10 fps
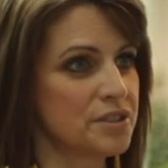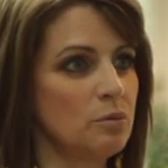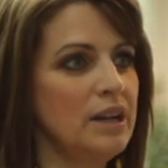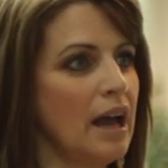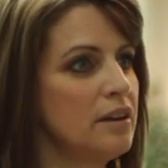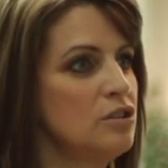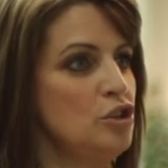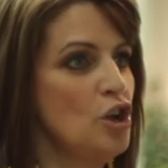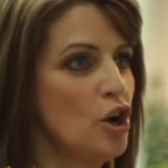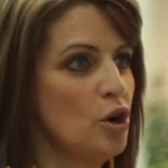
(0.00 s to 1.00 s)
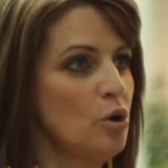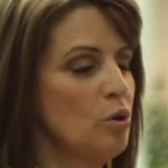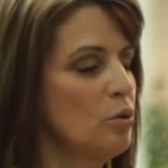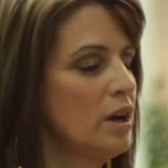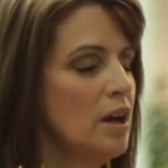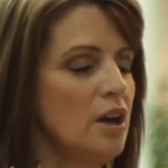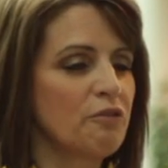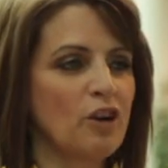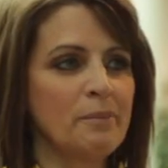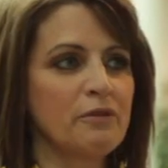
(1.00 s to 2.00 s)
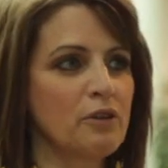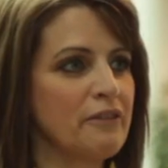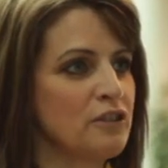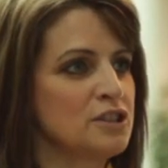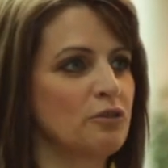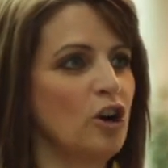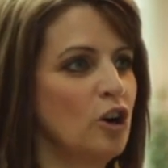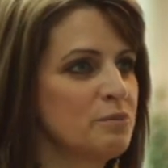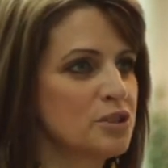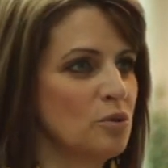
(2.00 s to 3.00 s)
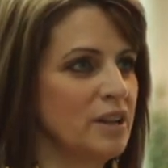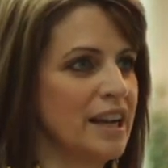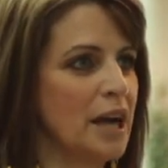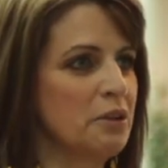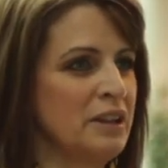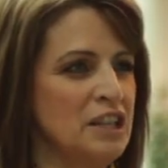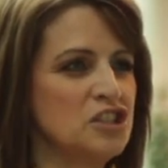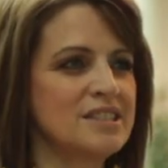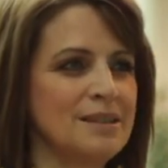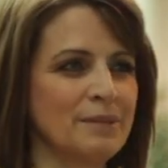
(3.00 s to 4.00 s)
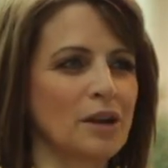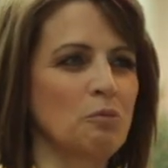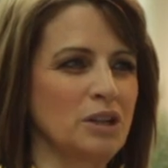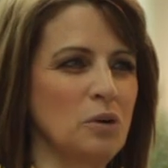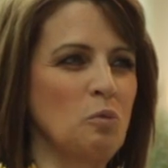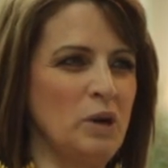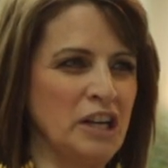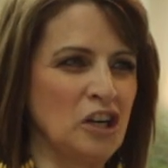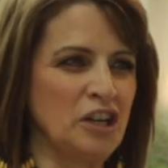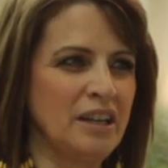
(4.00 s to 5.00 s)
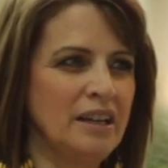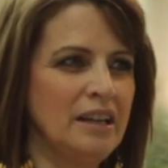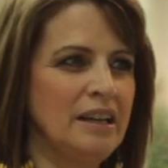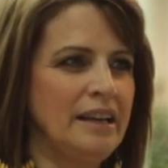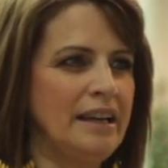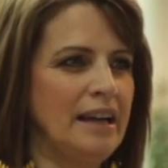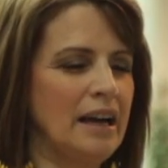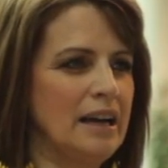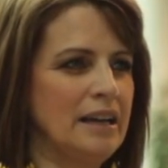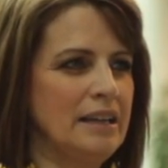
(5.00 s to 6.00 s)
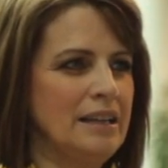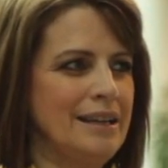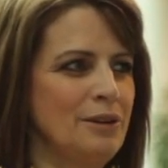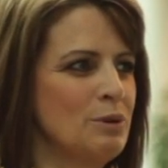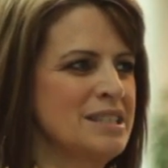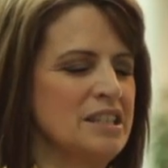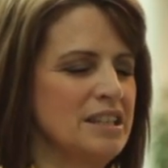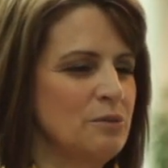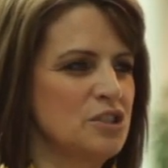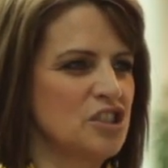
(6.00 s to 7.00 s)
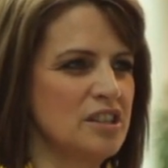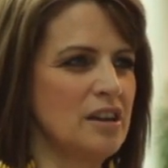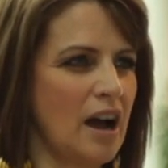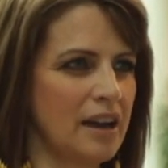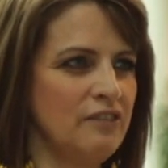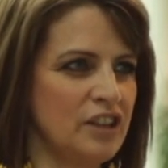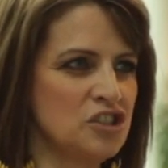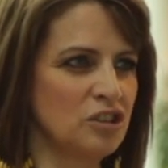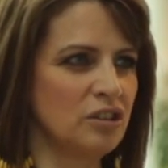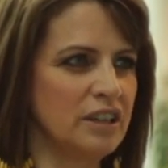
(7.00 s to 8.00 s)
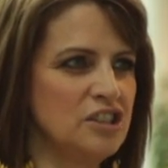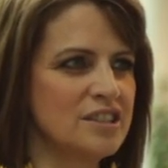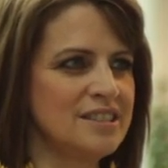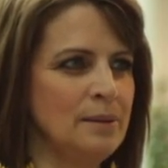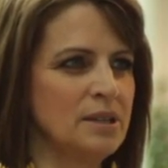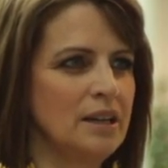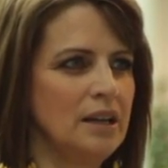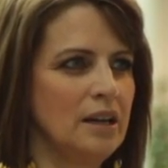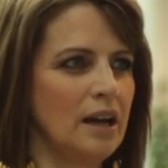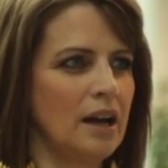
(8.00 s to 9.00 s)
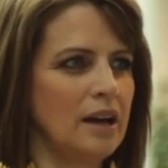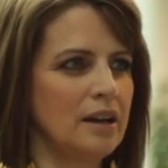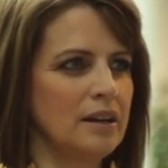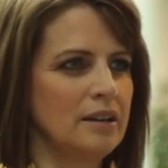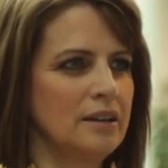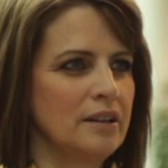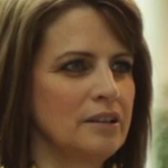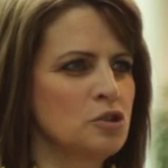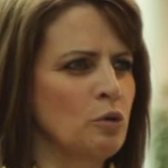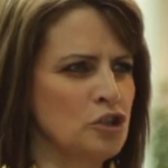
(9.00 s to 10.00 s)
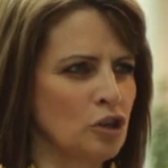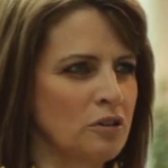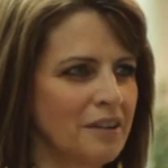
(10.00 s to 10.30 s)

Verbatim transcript: So we had no frame of reference for homeschooling other than it just seemed like a really weird uh, it wasn't it was just not conventional. It just seemed uh, torture.